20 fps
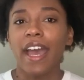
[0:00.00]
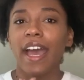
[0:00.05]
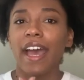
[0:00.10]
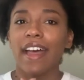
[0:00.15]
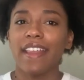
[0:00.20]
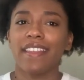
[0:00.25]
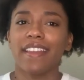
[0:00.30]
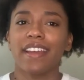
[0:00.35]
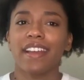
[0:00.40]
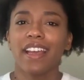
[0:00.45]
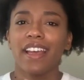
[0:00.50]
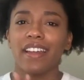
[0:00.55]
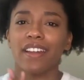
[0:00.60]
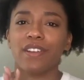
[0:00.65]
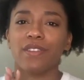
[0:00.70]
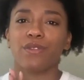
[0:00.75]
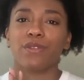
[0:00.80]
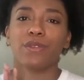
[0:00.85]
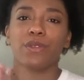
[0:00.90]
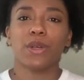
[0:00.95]
and then kind
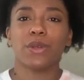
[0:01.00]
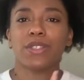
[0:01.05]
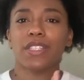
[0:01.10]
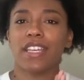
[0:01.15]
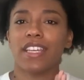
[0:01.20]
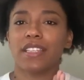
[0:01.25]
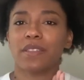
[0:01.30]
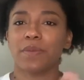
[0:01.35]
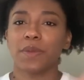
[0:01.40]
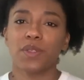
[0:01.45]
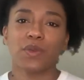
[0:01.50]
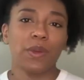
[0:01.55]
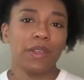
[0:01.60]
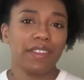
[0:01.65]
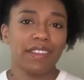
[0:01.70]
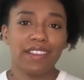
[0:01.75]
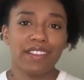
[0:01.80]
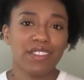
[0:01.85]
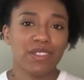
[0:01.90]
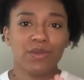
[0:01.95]
of rotates between
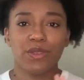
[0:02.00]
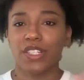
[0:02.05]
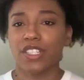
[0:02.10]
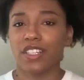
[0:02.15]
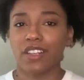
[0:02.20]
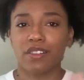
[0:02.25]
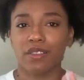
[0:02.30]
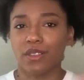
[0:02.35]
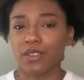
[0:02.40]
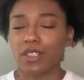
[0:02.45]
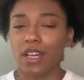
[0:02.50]
these three general